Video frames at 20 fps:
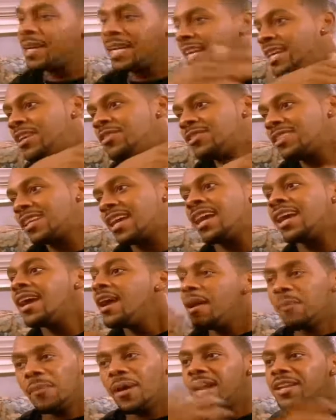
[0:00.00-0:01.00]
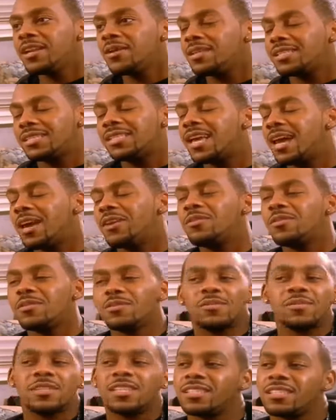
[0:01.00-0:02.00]
I'm going to let you say it. But I know it's there.
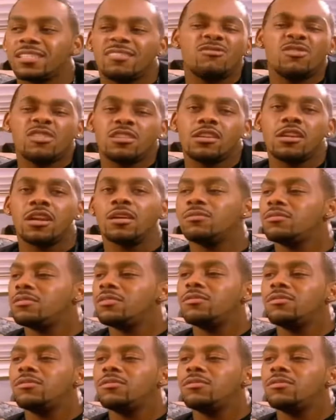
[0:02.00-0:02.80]
just, just, you know.